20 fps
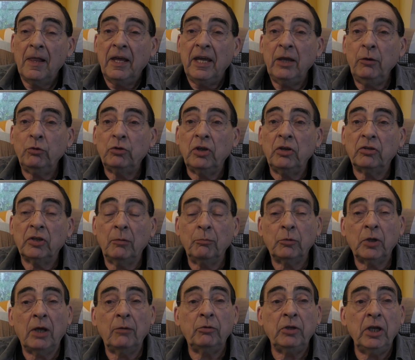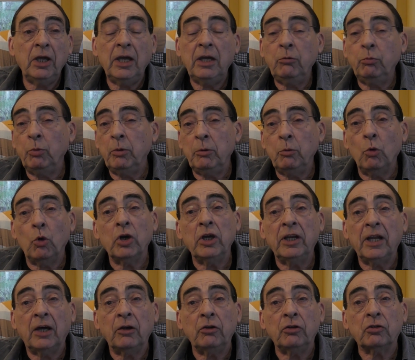he would say sometimes he, he'd be walking
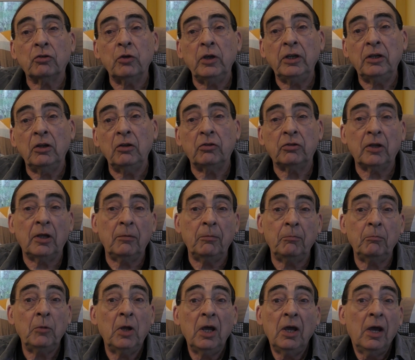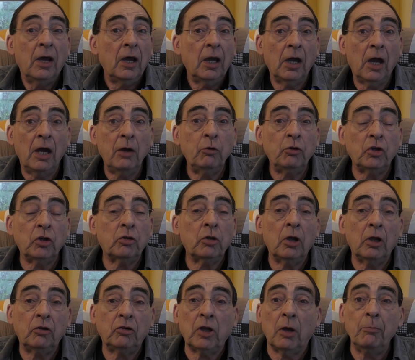down the street and some guy would
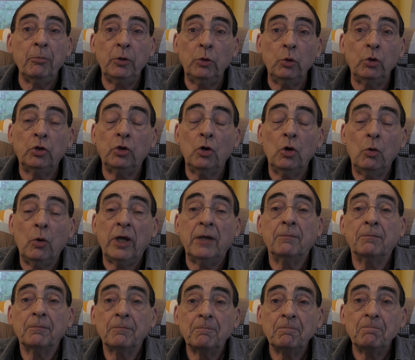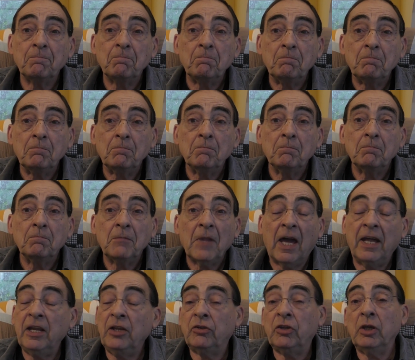just jump into a doorway.
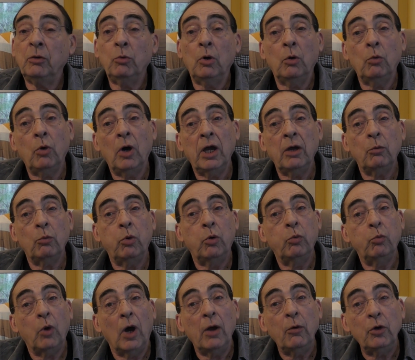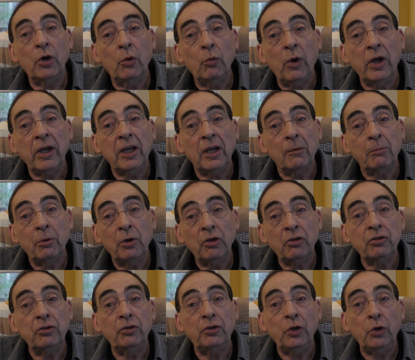And he'd think, well, why, why would a regular
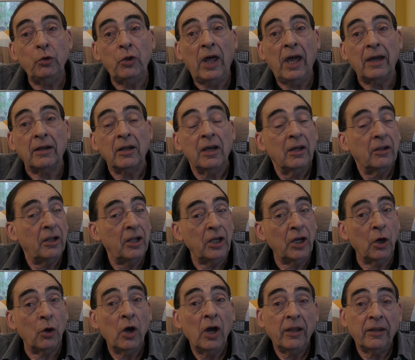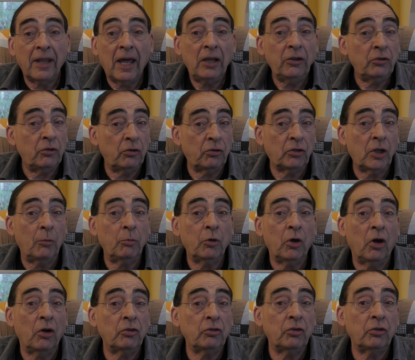person do that? There you go. That's the
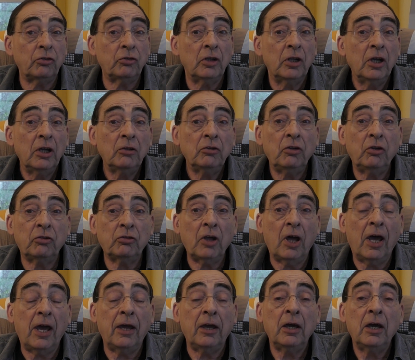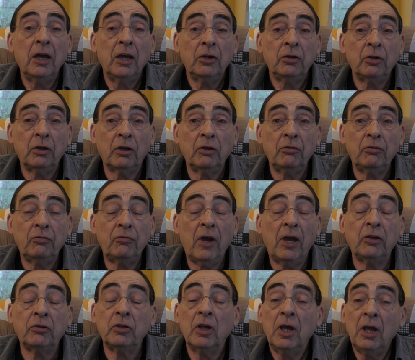subconscious desire to
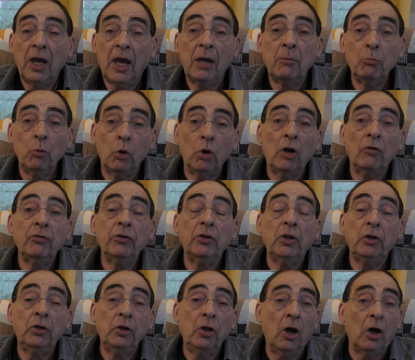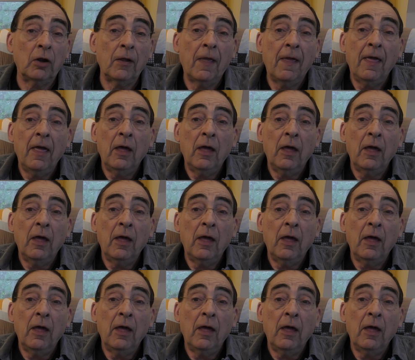confess. And more often than not,